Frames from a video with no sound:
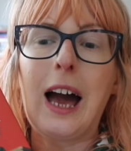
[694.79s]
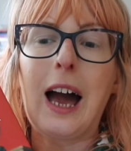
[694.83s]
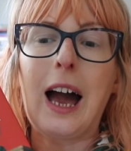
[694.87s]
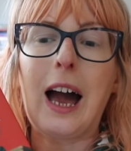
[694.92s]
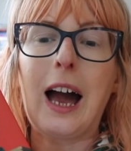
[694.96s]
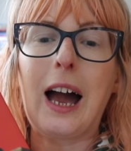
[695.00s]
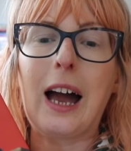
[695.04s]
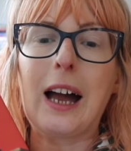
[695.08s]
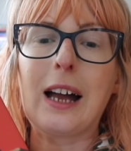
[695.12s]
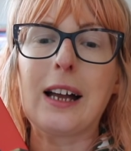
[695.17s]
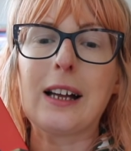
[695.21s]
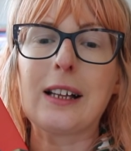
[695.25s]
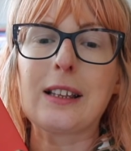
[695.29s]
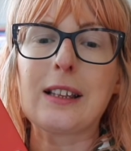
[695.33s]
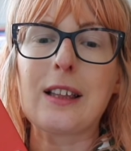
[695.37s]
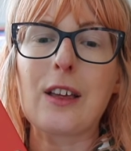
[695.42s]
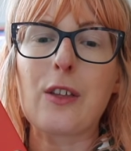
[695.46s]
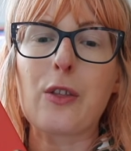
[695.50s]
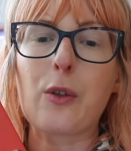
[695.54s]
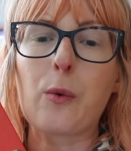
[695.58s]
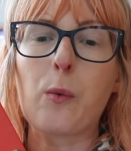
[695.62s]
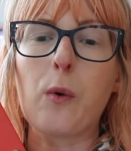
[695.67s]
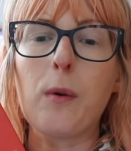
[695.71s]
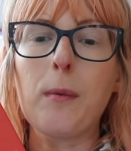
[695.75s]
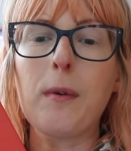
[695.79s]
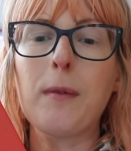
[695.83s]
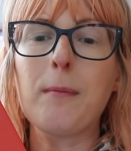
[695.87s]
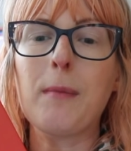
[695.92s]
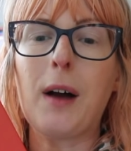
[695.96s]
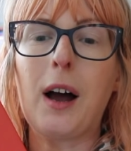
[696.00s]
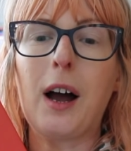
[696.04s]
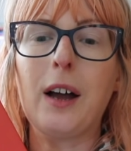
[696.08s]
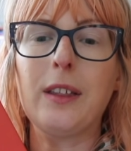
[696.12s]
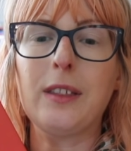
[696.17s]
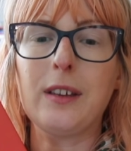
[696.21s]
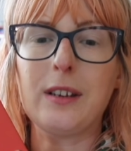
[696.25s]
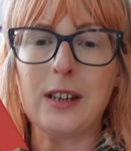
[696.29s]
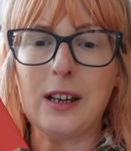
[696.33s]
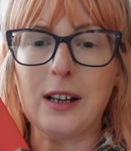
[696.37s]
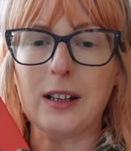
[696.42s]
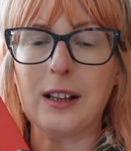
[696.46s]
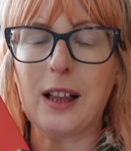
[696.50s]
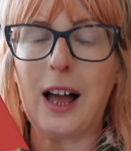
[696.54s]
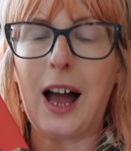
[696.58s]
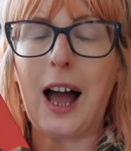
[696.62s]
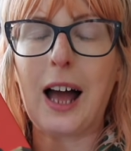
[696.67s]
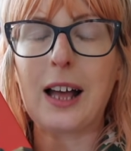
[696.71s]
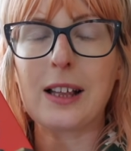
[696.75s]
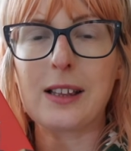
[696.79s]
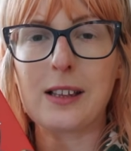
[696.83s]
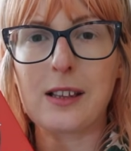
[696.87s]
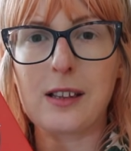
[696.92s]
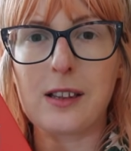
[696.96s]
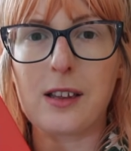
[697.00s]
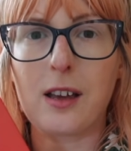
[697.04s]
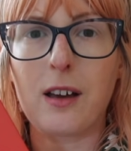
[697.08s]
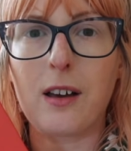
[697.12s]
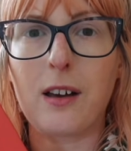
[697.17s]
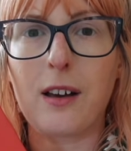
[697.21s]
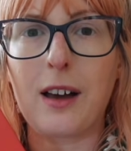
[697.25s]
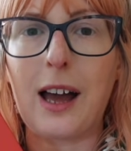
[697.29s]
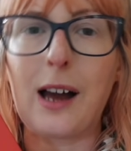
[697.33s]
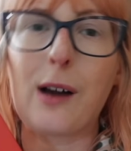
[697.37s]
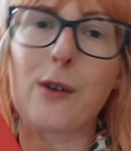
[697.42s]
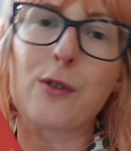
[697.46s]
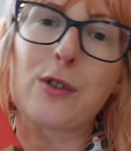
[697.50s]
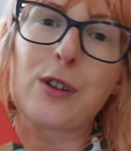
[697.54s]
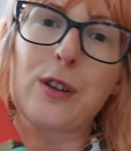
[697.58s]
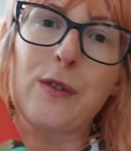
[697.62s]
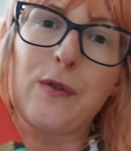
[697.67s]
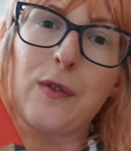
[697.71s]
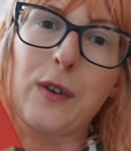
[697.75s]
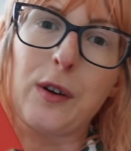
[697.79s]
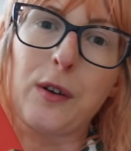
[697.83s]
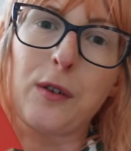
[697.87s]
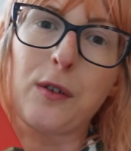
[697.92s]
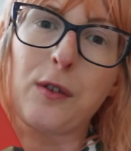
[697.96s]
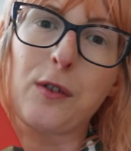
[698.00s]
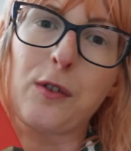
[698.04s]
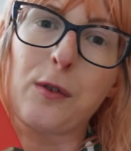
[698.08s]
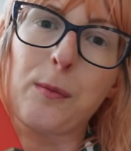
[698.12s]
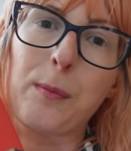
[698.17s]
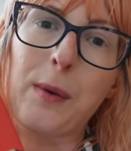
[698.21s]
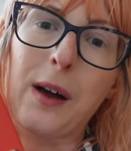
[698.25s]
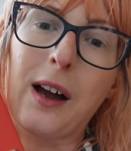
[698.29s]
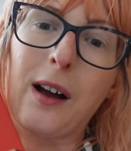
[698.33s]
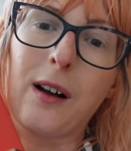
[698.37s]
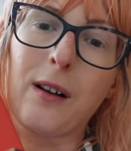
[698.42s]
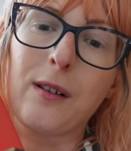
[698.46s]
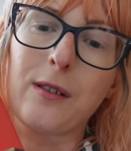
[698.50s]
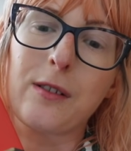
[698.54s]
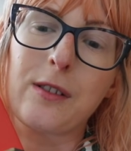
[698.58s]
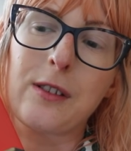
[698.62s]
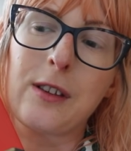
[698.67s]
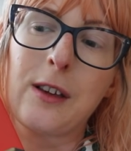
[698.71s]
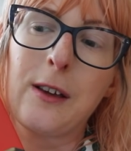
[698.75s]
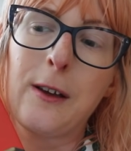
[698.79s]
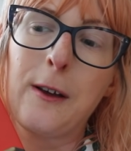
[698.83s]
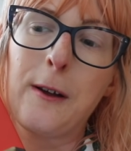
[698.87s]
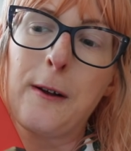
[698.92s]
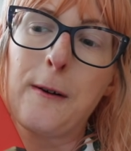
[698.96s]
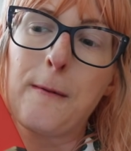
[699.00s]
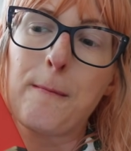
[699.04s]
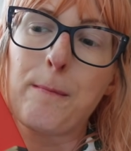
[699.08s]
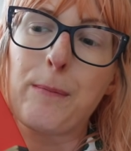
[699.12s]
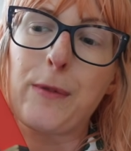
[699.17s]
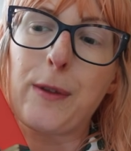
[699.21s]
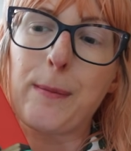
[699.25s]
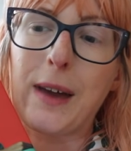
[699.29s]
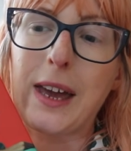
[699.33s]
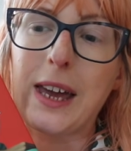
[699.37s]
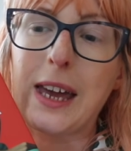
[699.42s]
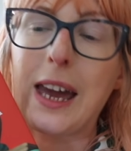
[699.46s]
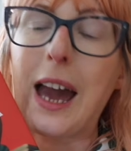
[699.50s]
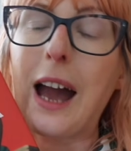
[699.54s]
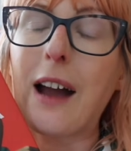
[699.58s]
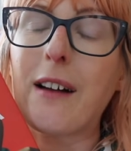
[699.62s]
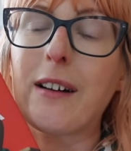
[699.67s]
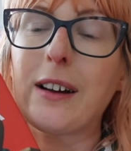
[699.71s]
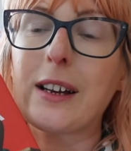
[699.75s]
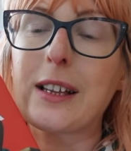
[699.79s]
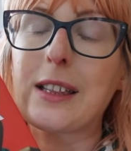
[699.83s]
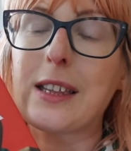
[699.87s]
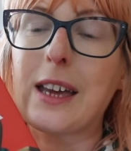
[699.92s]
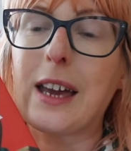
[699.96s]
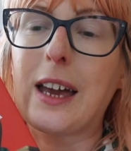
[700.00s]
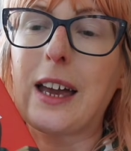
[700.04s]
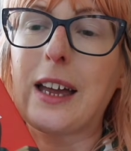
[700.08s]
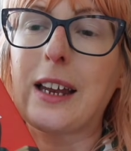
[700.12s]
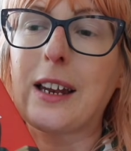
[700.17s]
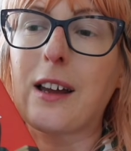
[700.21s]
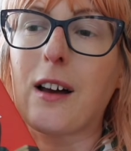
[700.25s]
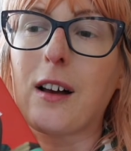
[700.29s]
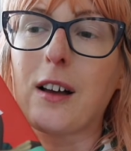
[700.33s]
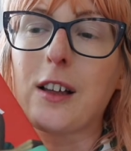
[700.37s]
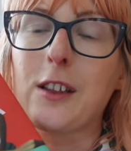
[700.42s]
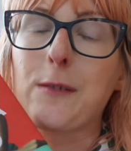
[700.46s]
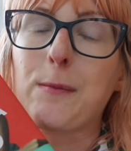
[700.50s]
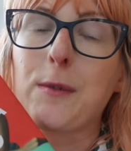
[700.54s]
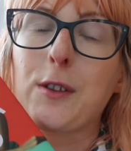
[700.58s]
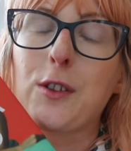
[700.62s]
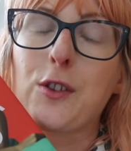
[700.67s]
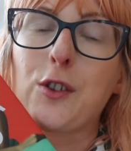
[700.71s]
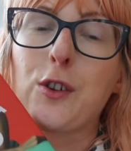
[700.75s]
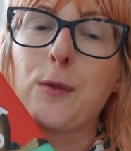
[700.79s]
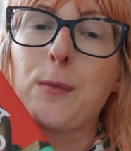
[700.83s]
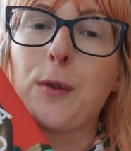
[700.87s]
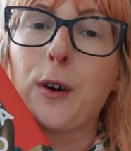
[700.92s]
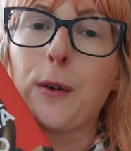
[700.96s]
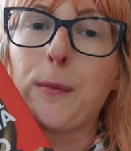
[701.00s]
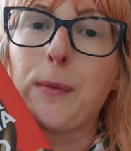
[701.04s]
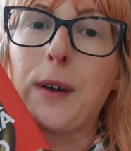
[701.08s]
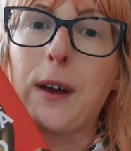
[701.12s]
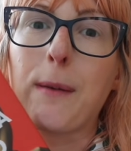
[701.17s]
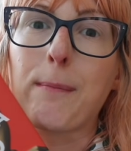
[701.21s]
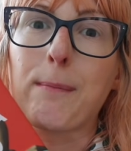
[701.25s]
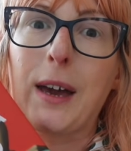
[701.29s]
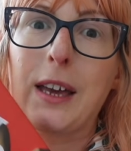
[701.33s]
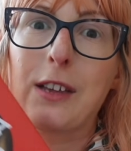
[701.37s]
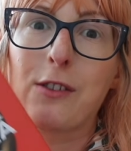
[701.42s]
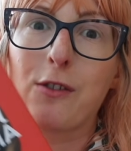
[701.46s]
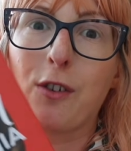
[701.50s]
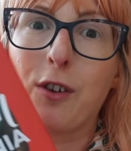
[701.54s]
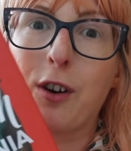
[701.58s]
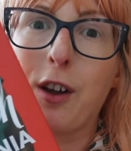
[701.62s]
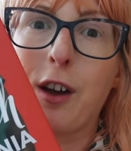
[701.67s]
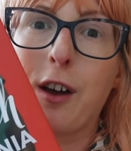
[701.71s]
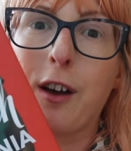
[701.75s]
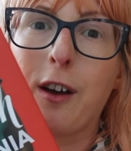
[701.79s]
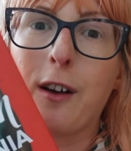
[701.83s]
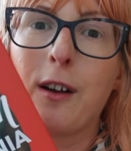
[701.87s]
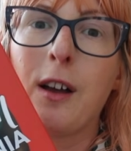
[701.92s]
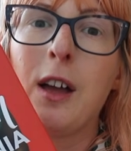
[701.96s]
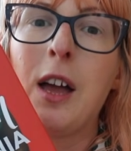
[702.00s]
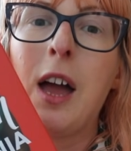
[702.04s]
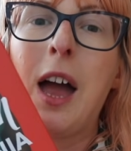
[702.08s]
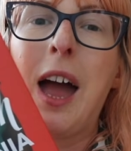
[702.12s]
and the woman behind the till asks her how she feels about the main character in her husband's new book being based on her,